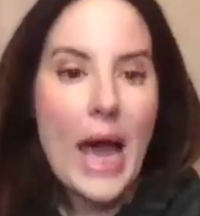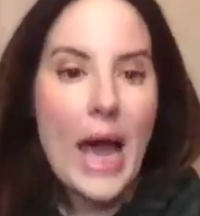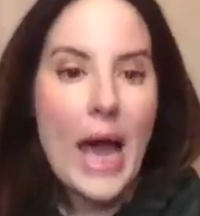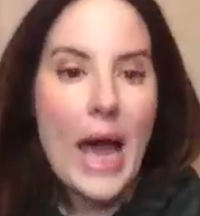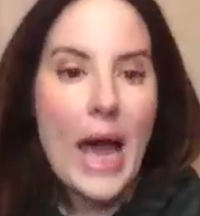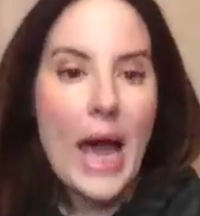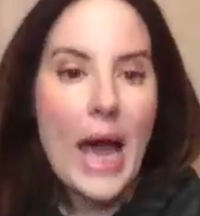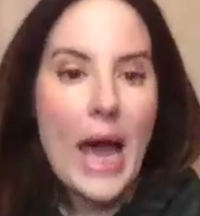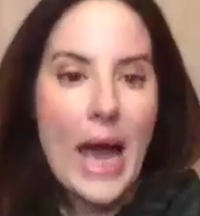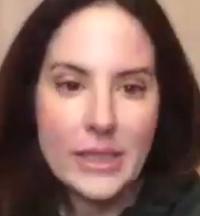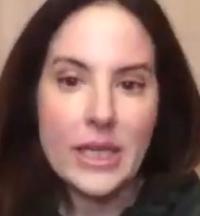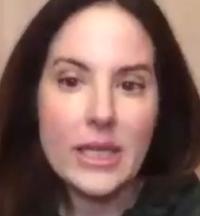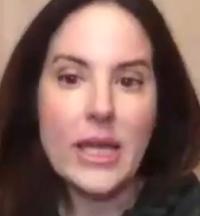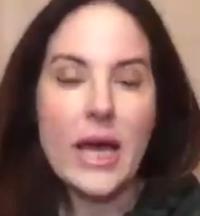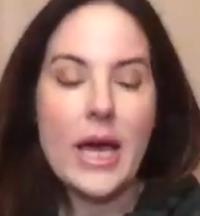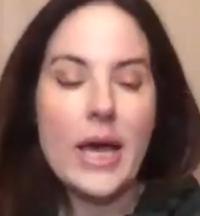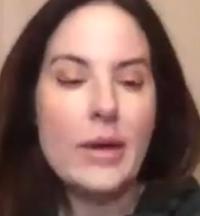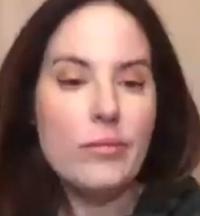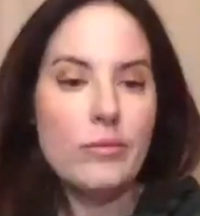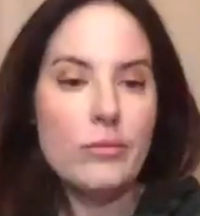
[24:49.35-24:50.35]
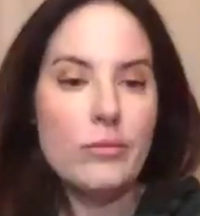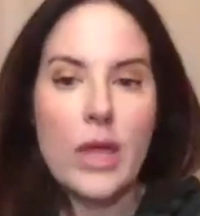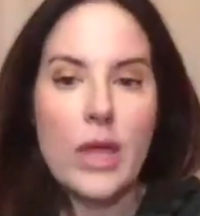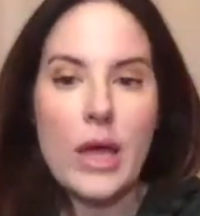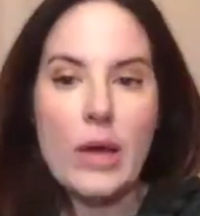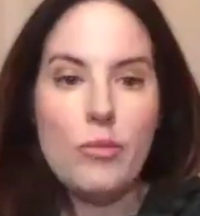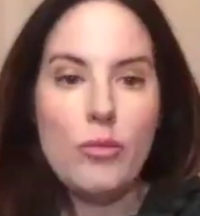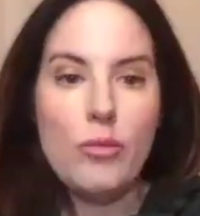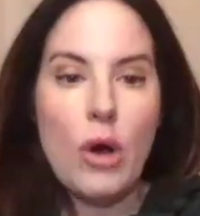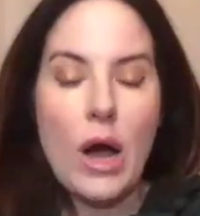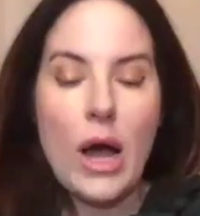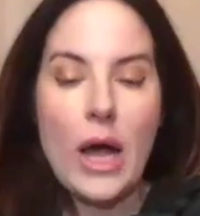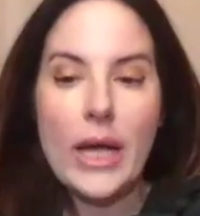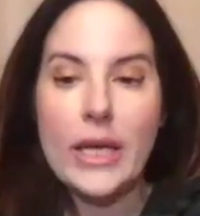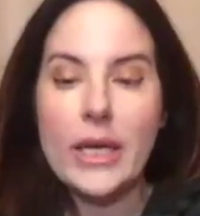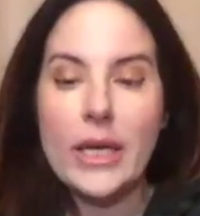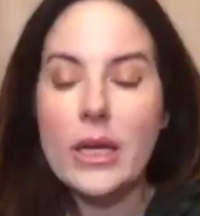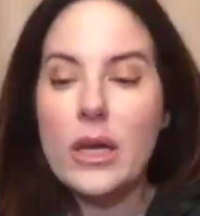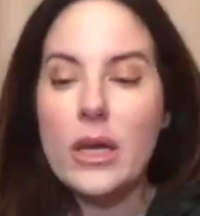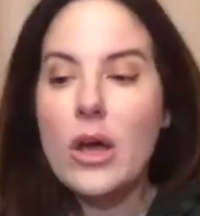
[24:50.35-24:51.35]
as to say that, and
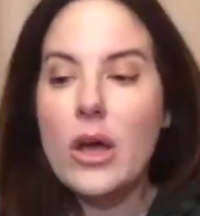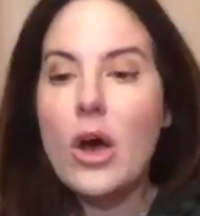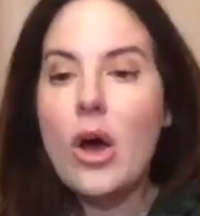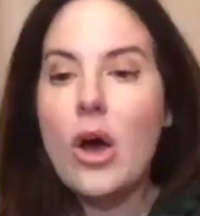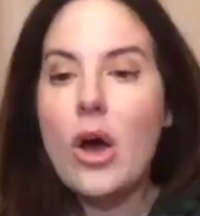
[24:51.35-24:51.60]
why.